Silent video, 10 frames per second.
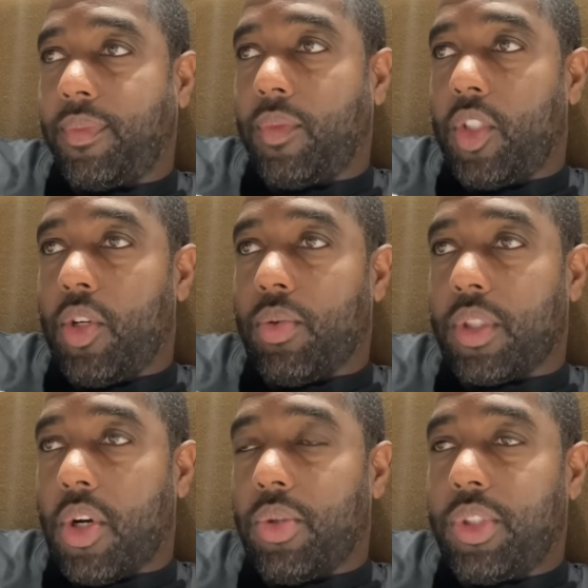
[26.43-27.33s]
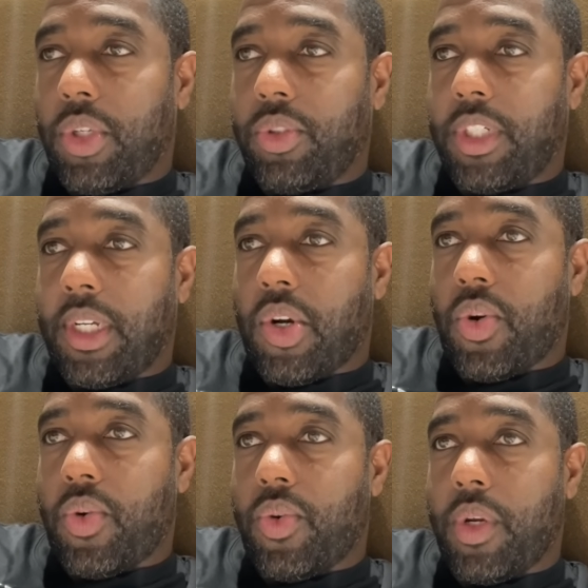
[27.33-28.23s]
it was Ocho
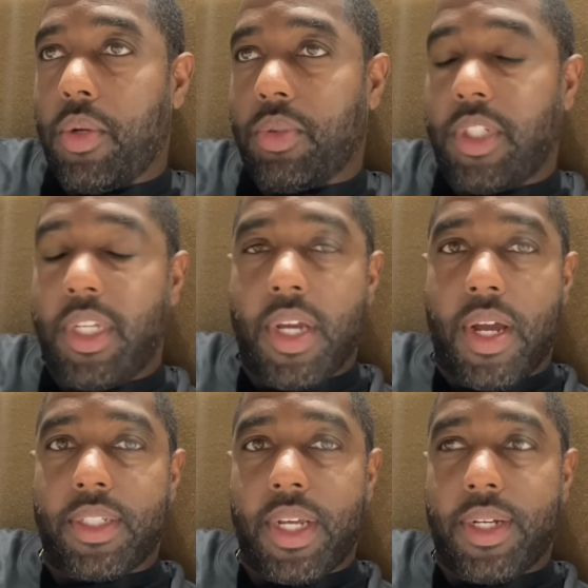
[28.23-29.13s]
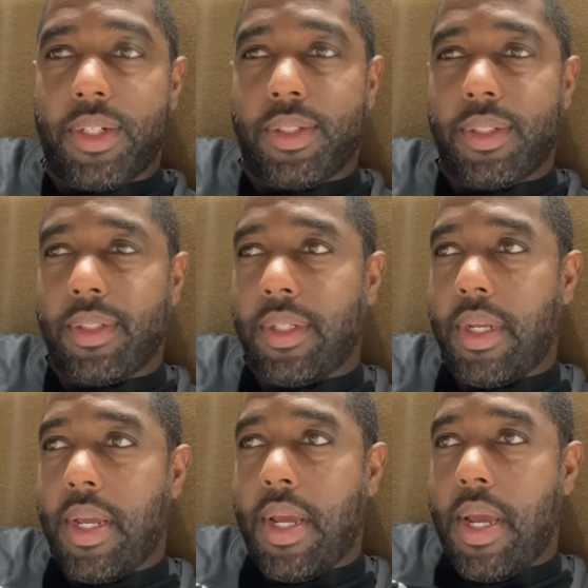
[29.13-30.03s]
Cinco, and it was Deion Sanders.
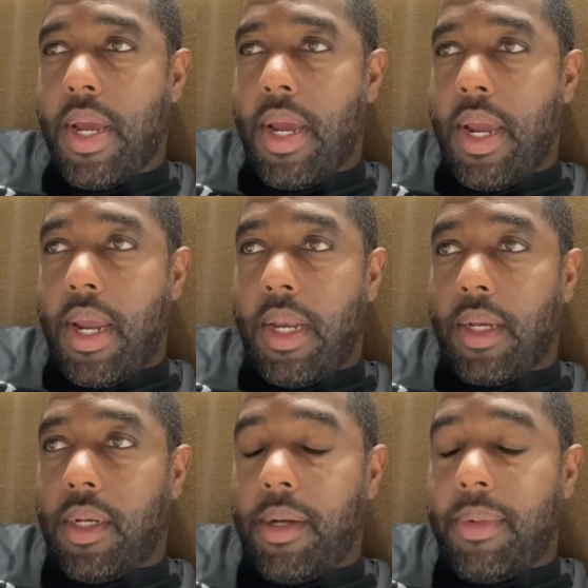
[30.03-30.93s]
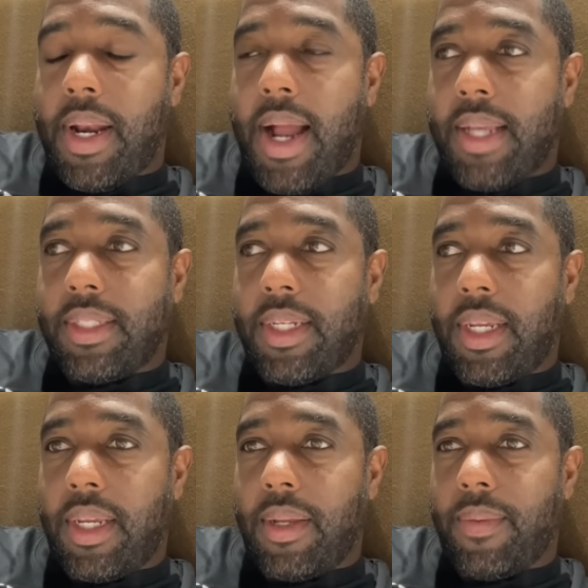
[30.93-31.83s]
And the clip that I
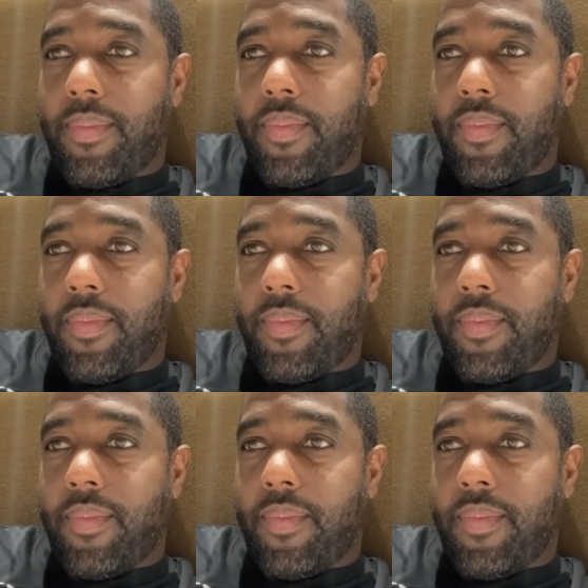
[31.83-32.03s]
seen,